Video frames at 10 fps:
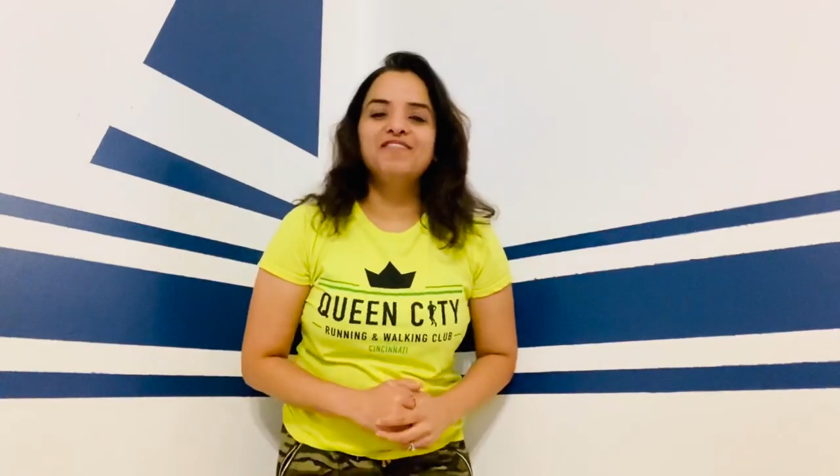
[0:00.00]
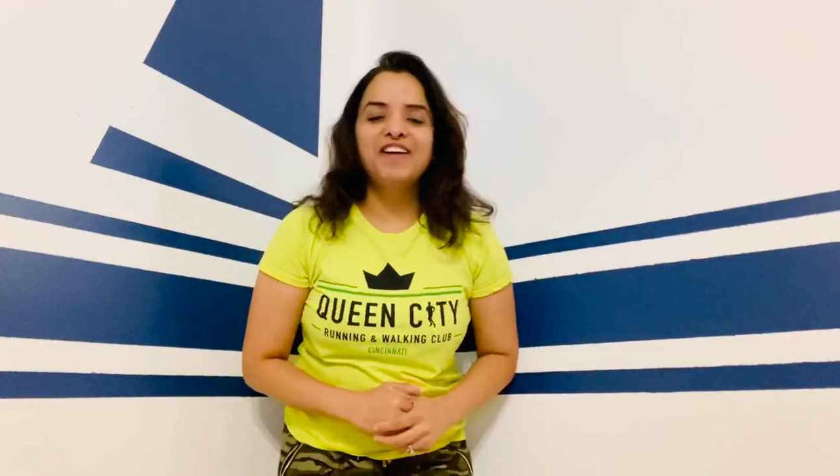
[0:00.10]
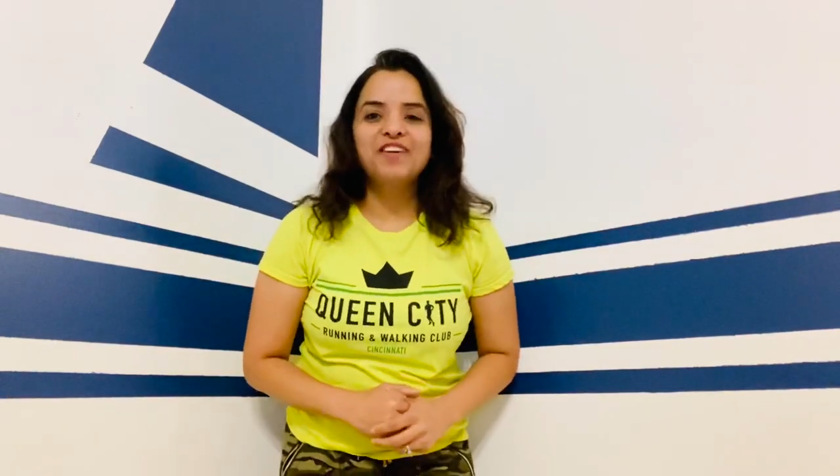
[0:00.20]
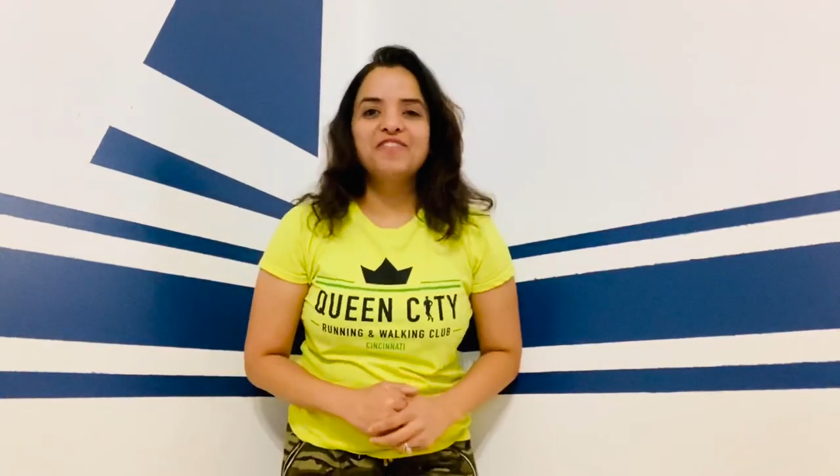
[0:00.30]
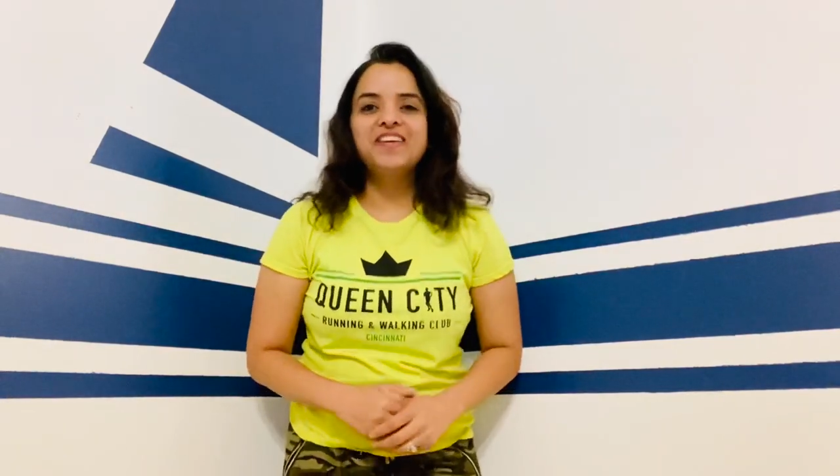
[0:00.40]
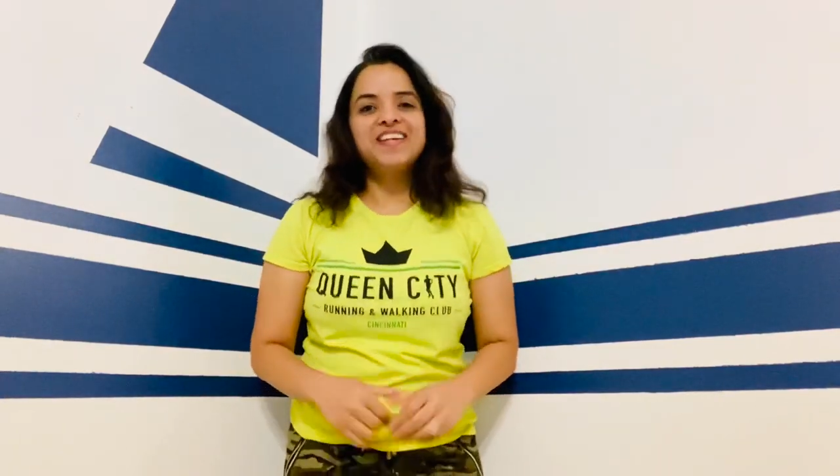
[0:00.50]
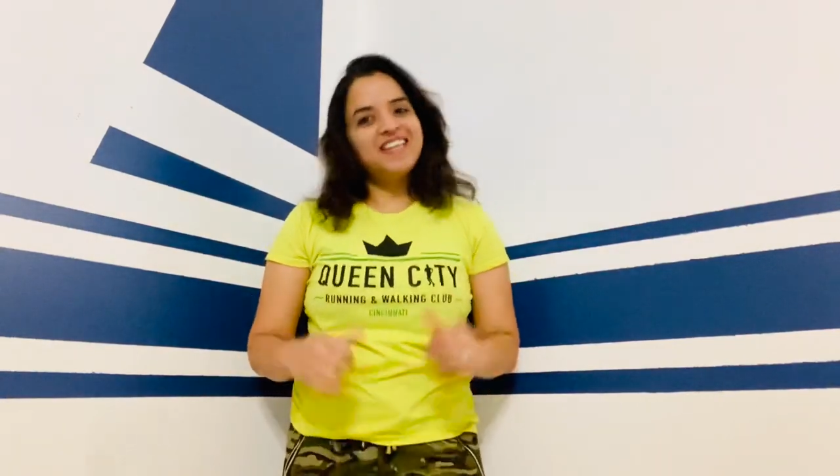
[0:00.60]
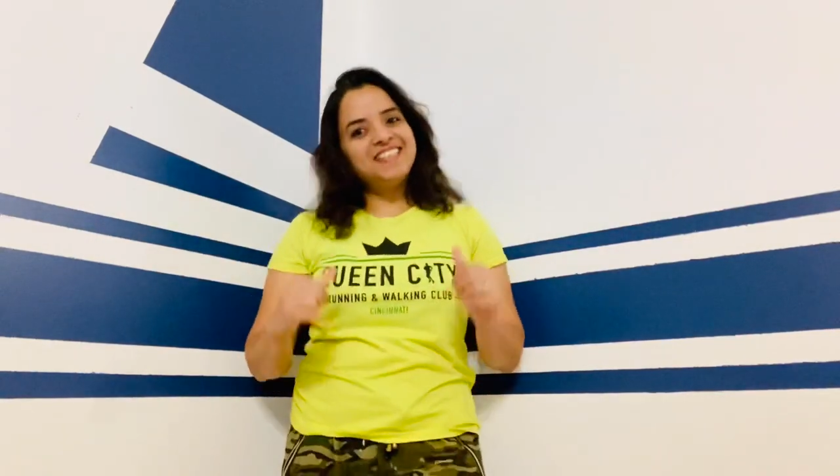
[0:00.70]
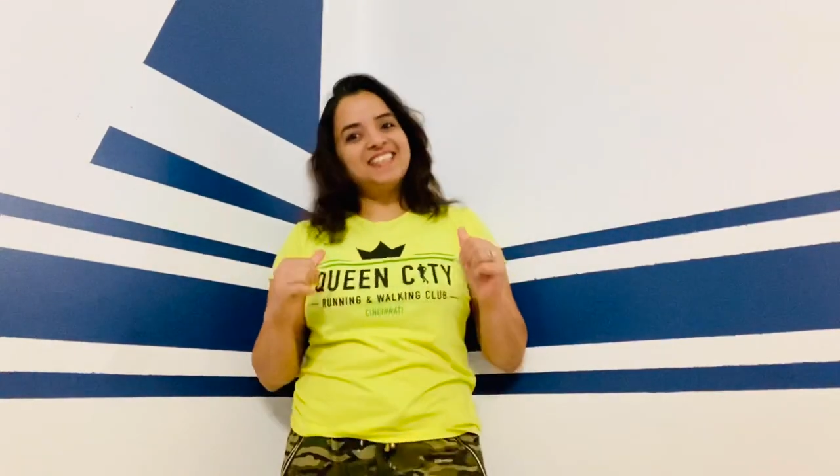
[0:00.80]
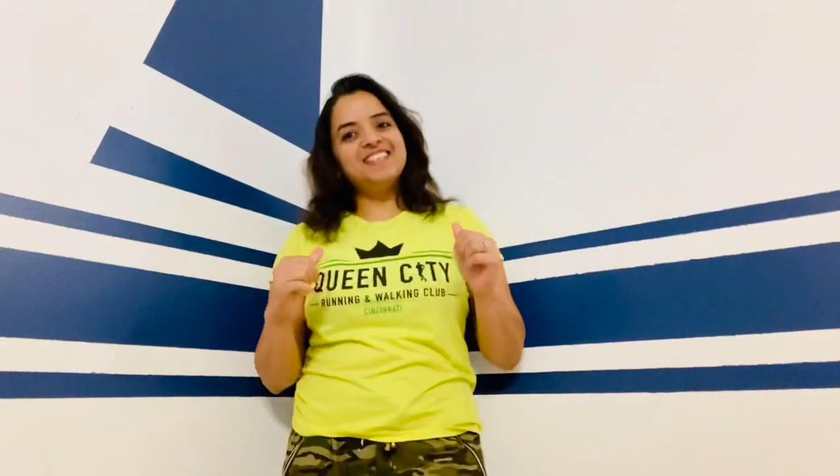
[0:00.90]

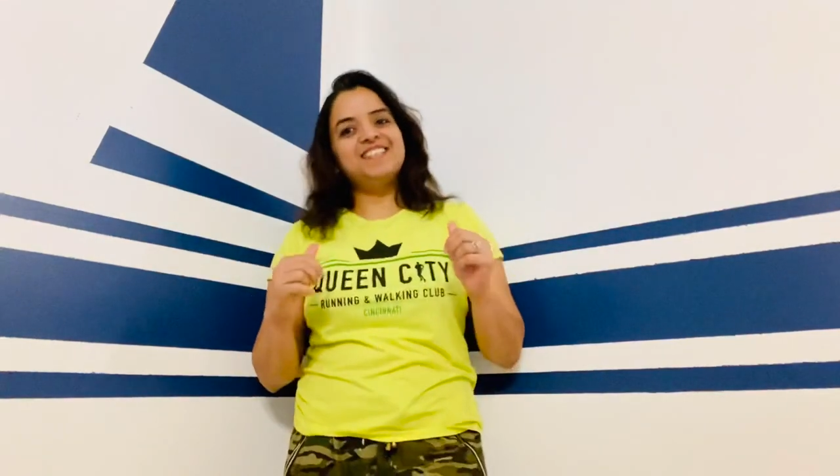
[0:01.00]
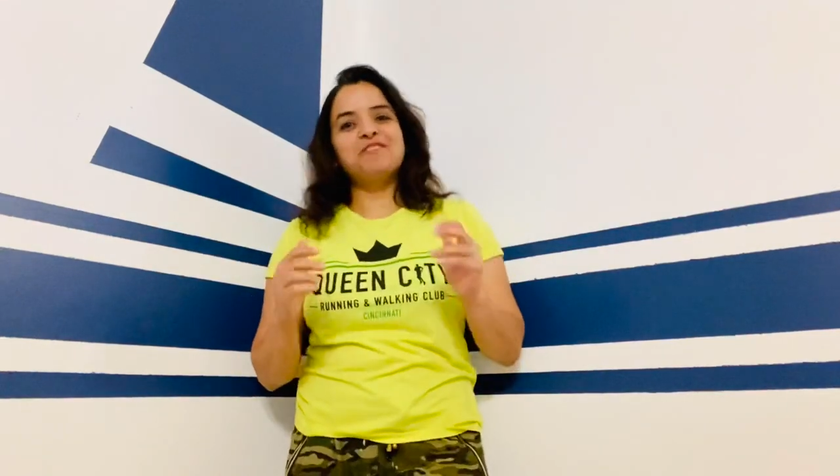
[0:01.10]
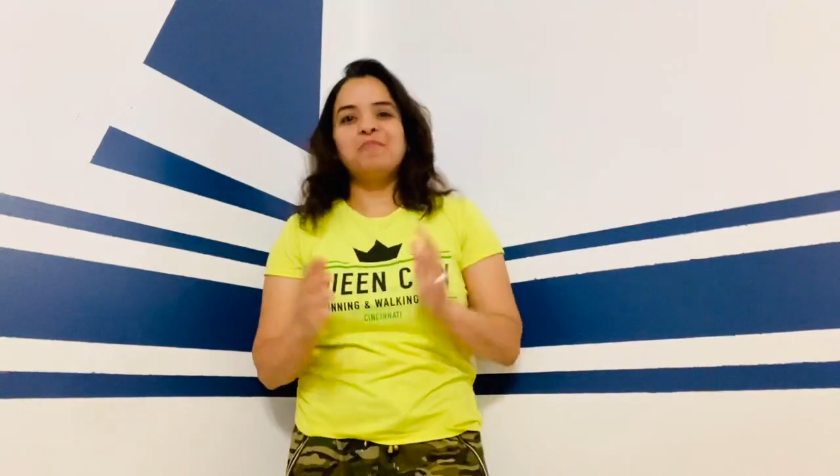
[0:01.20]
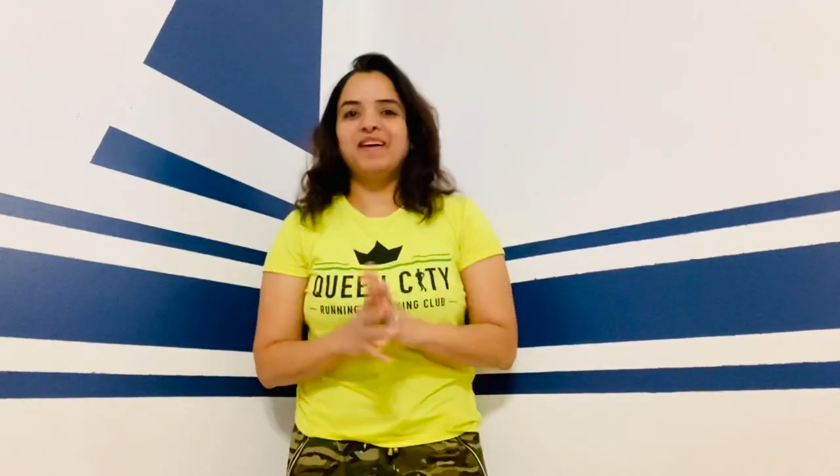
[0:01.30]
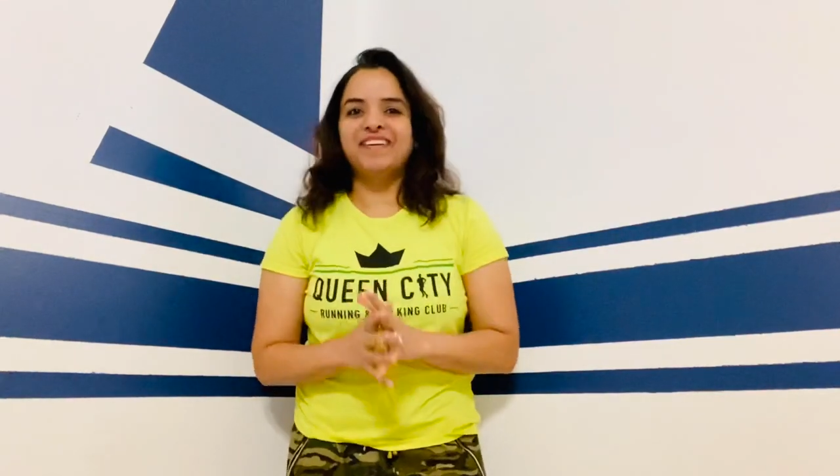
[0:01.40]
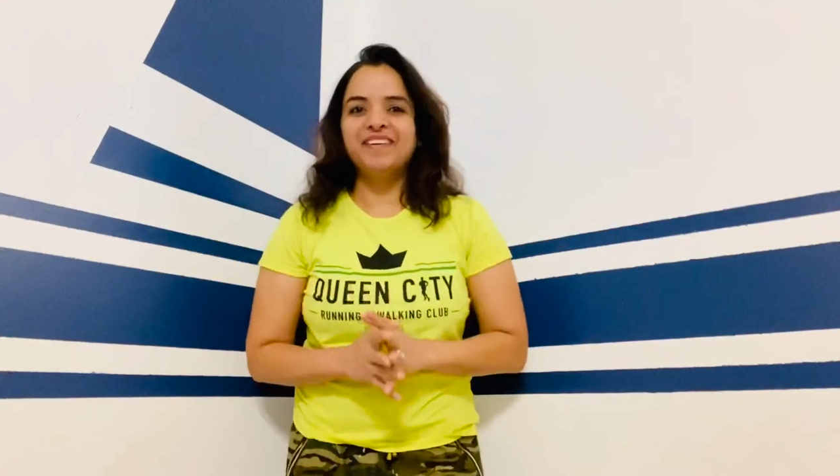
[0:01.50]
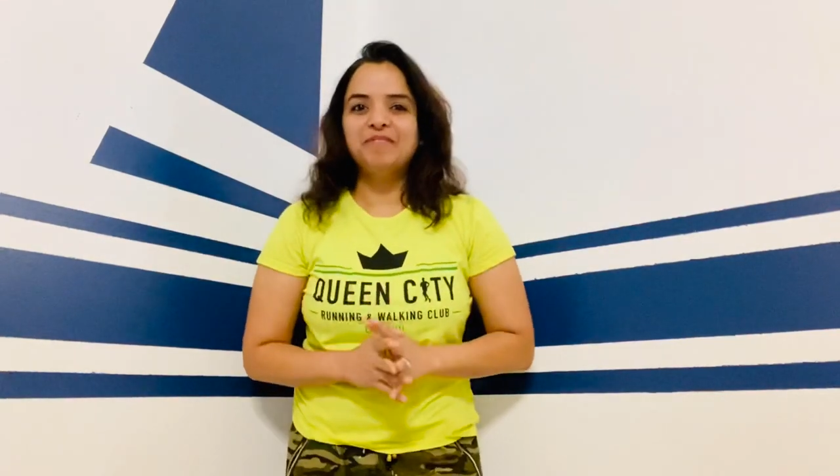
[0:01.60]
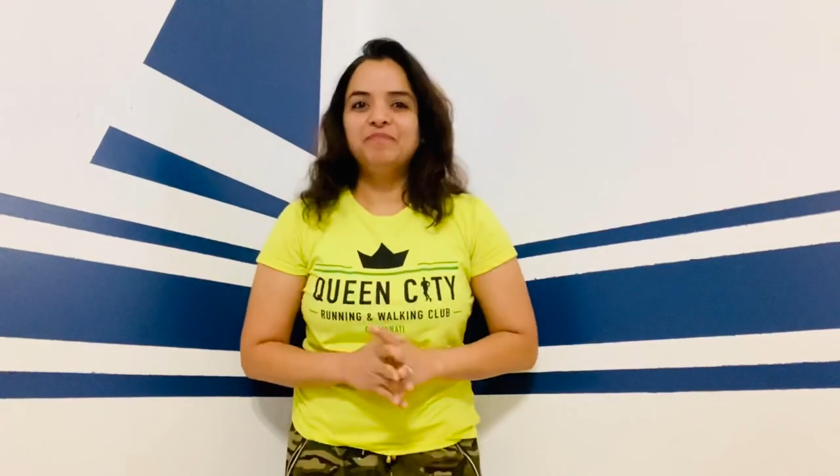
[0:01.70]
Fat2Fitness. This is Abhagya.